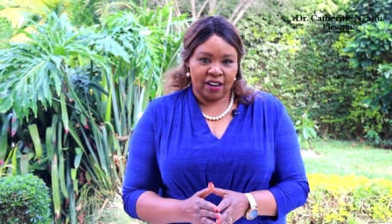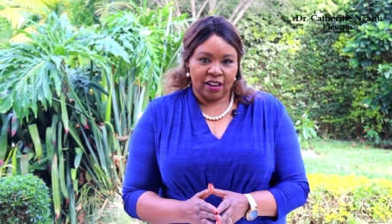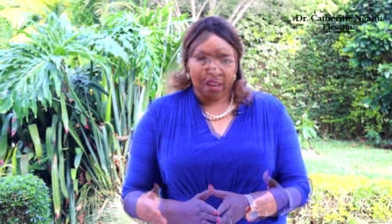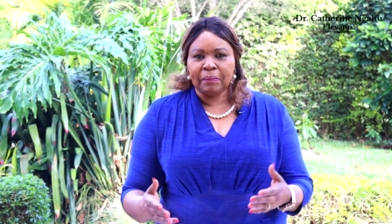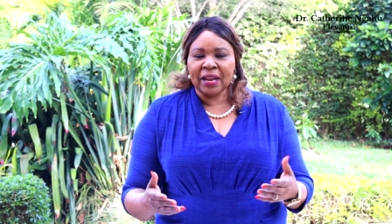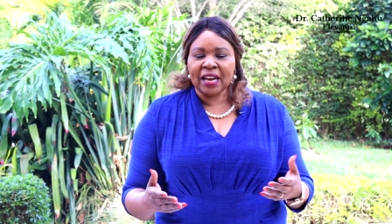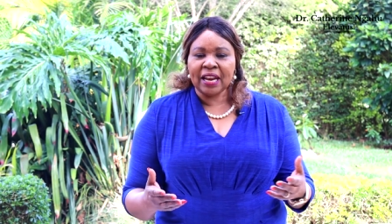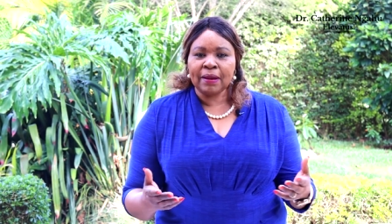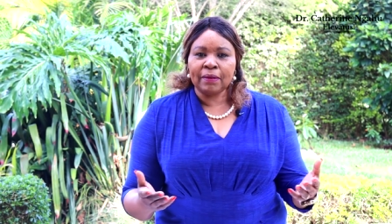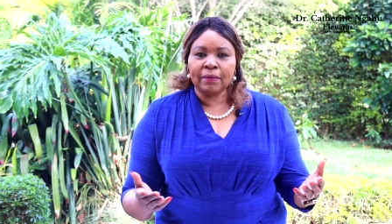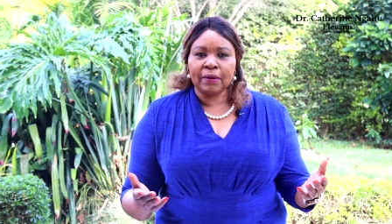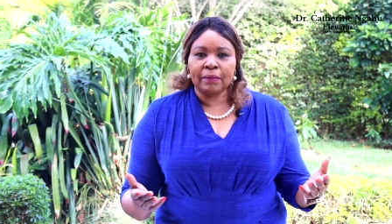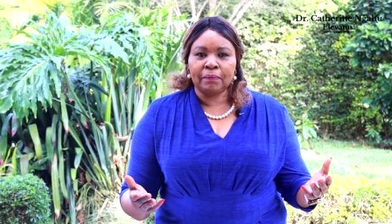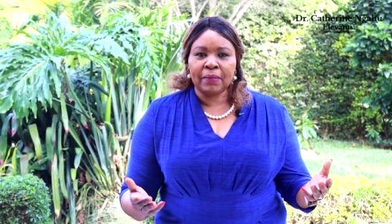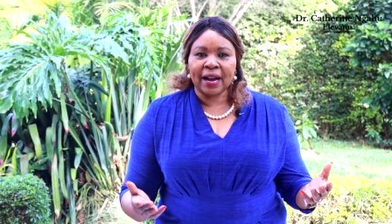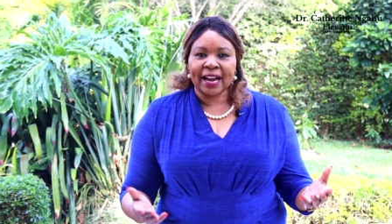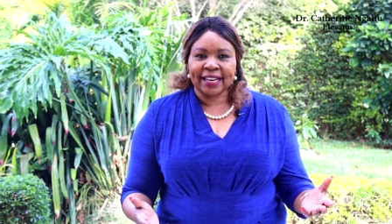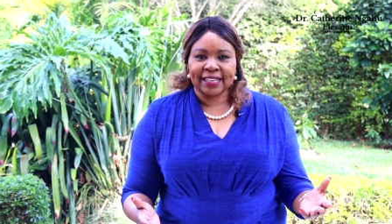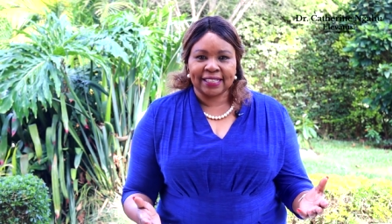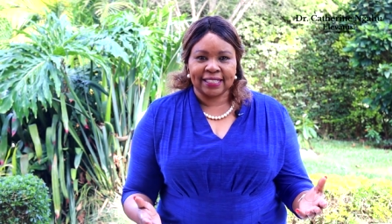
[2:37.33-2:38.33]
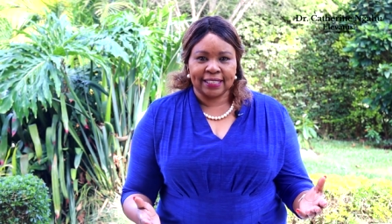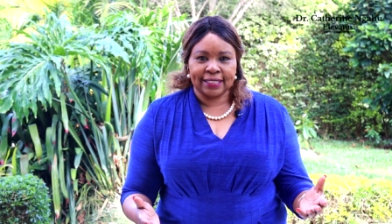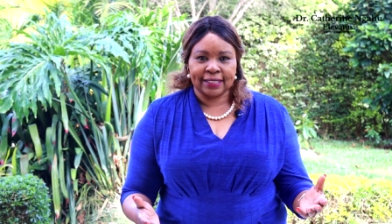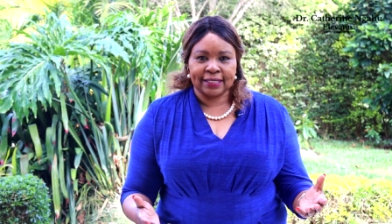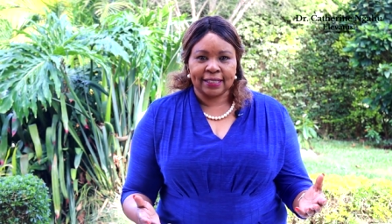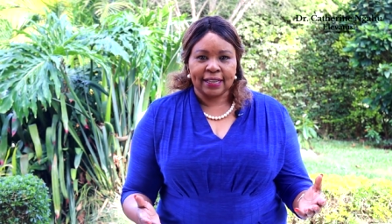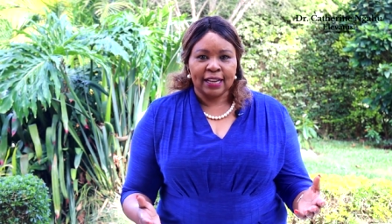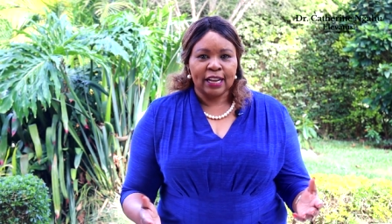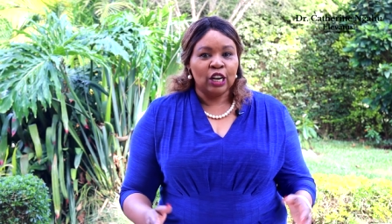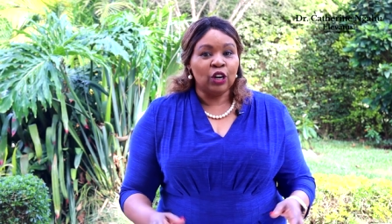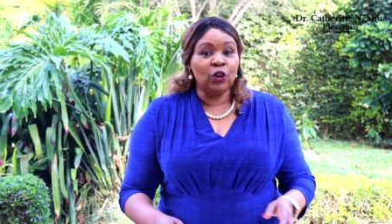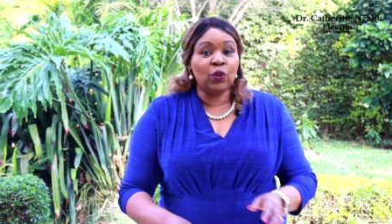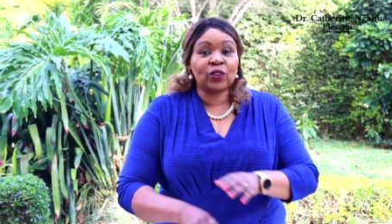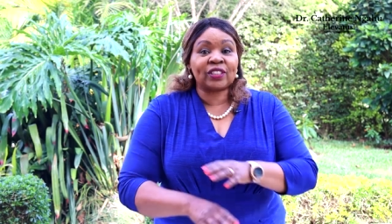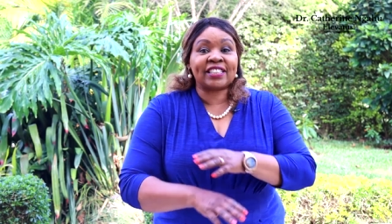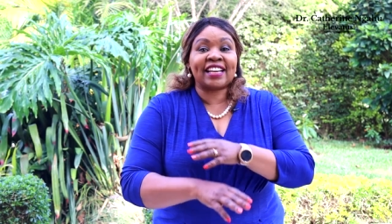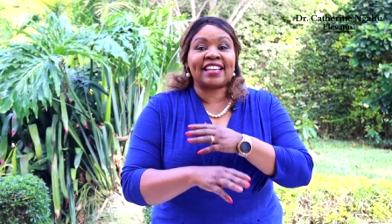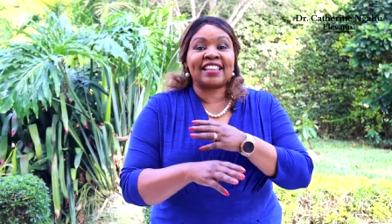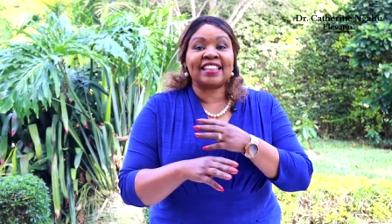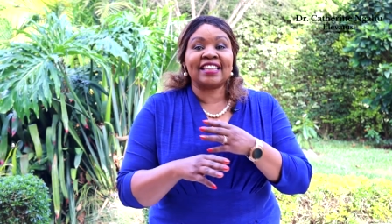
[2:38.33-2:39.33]
Many marketers
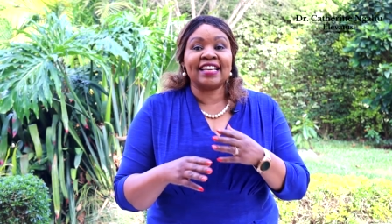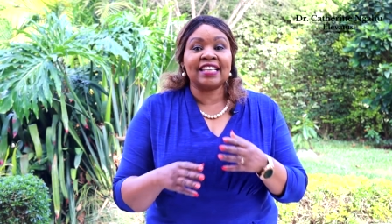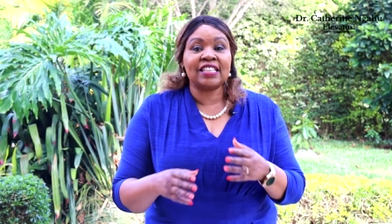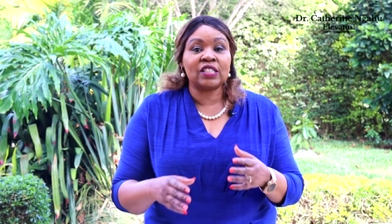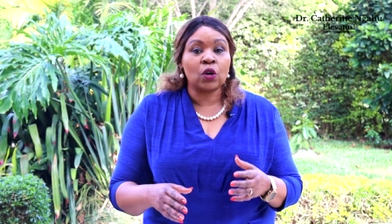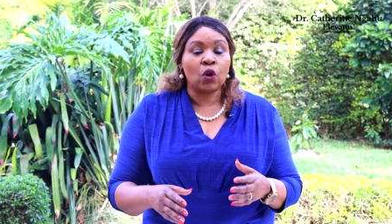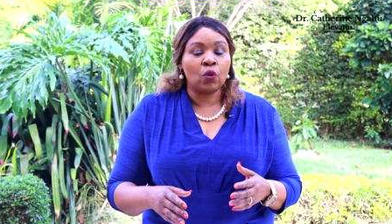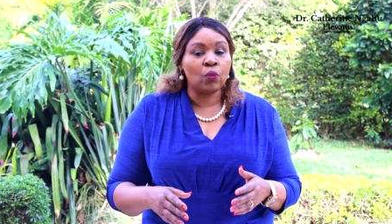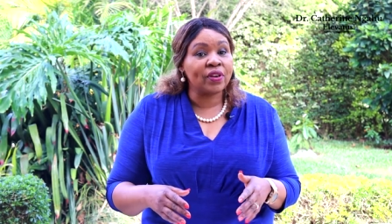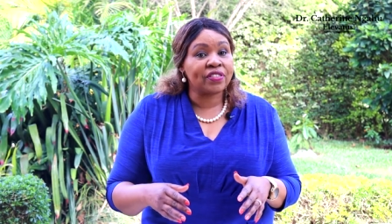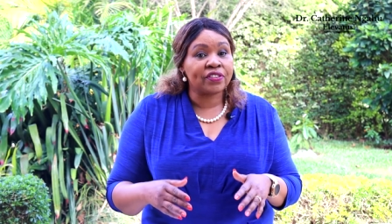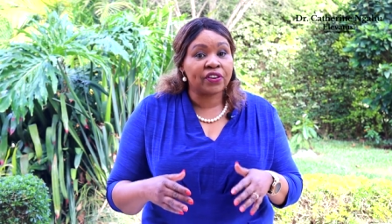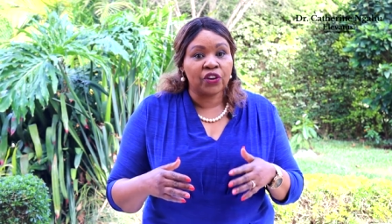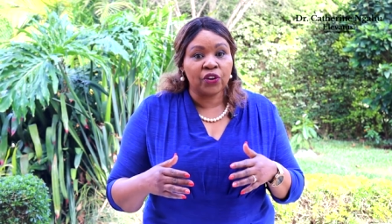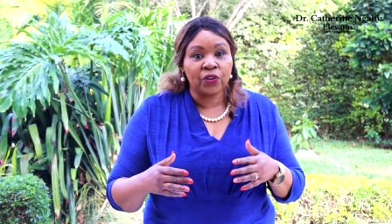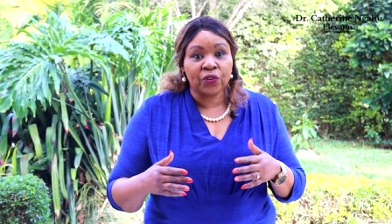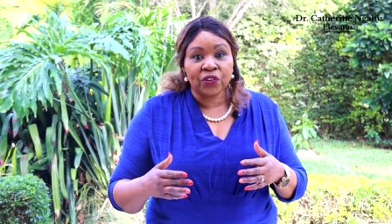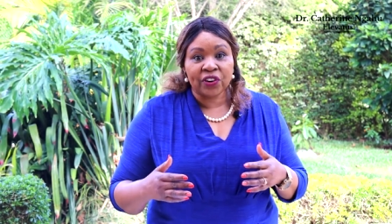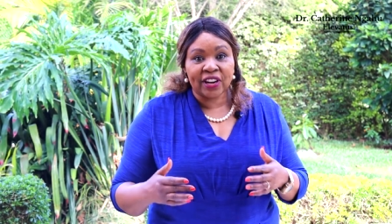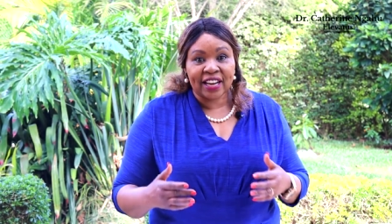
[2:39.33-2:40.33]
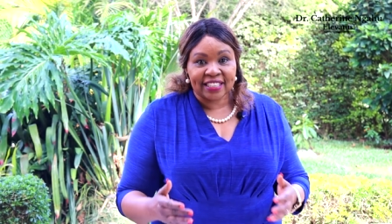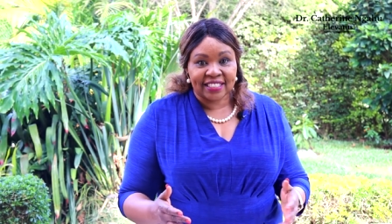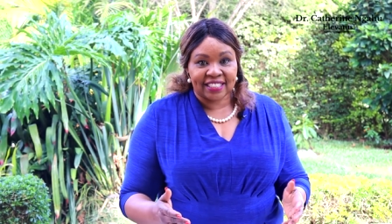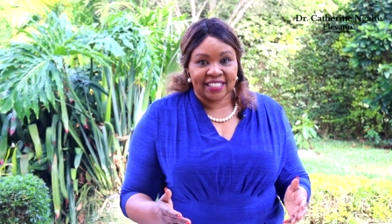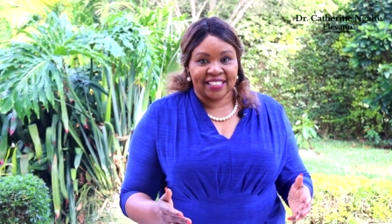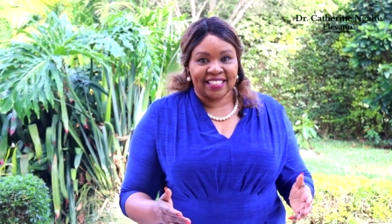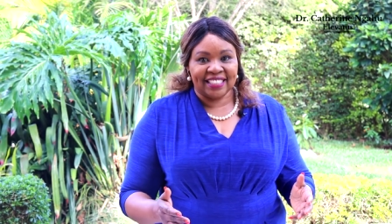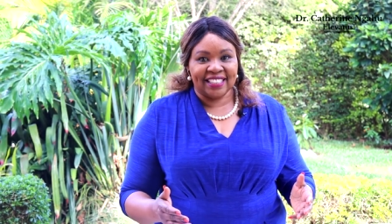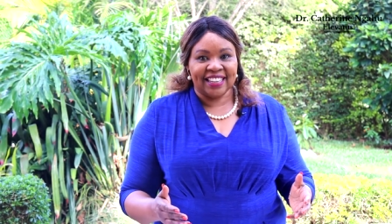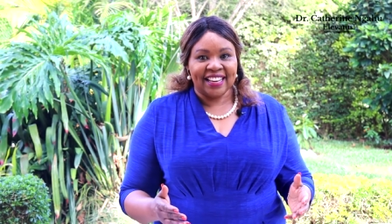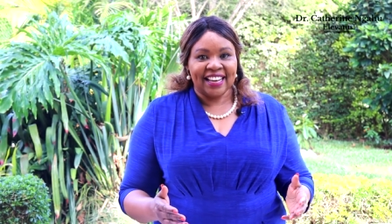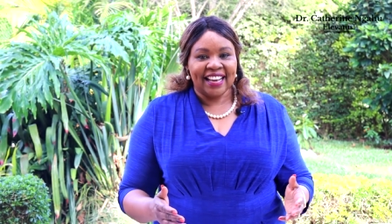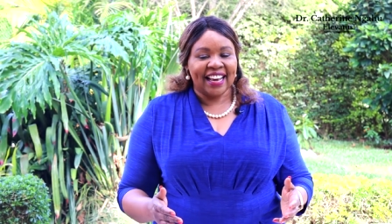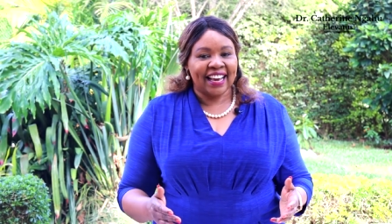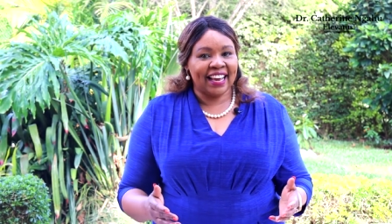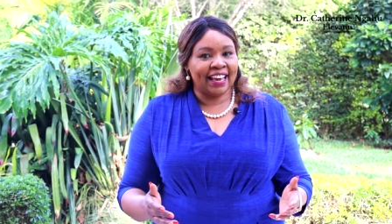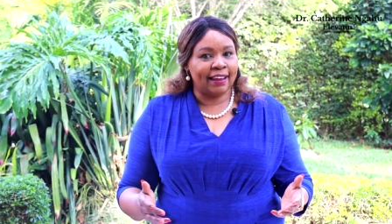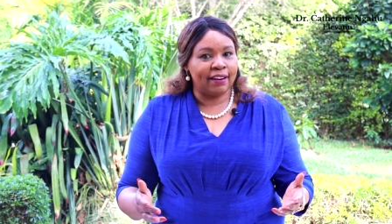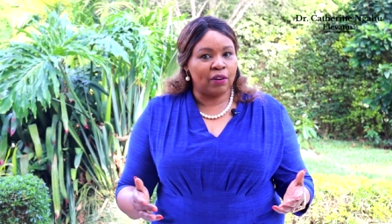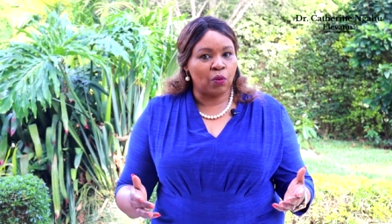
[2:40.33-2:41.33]
looked at this with curiosity
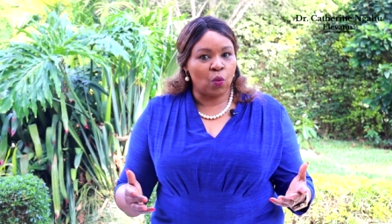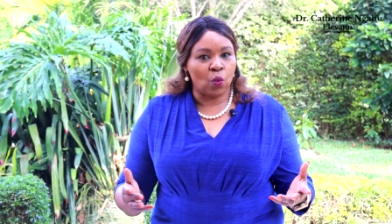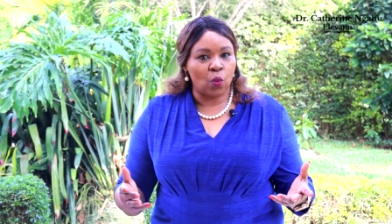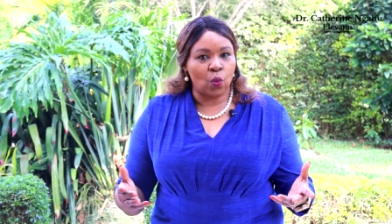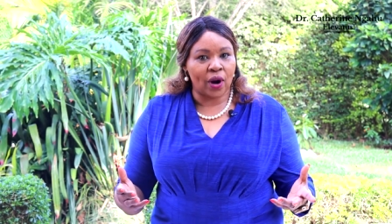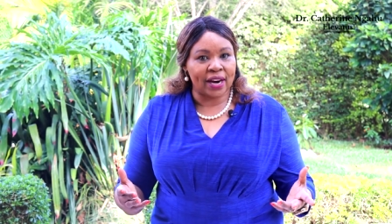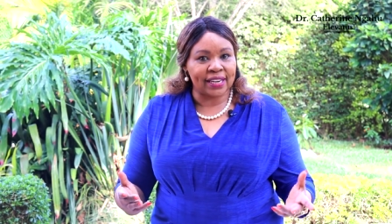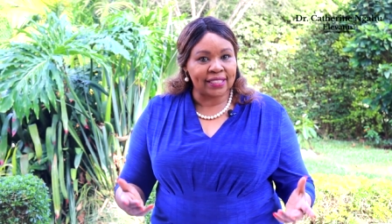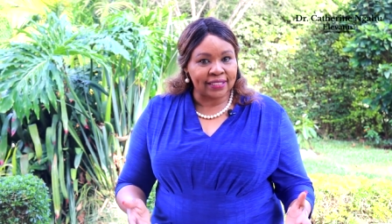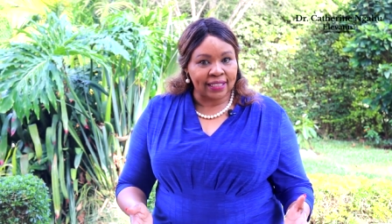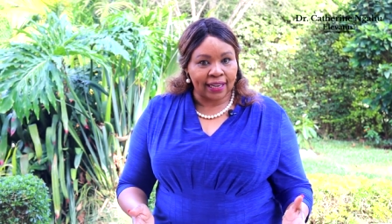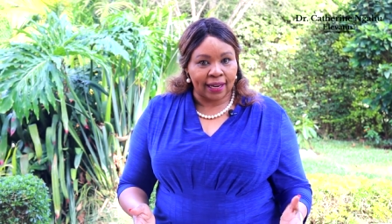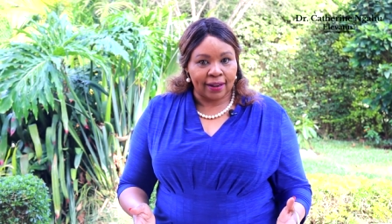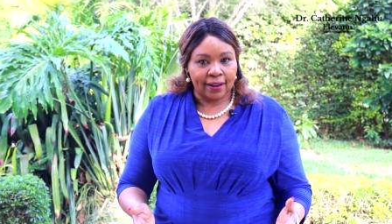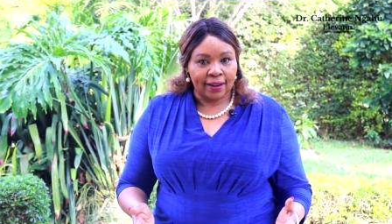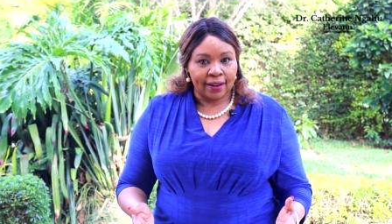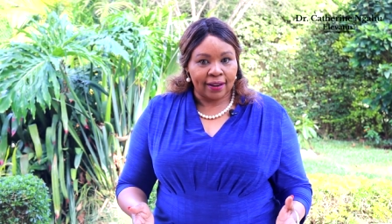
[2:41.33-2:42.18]
and wonder,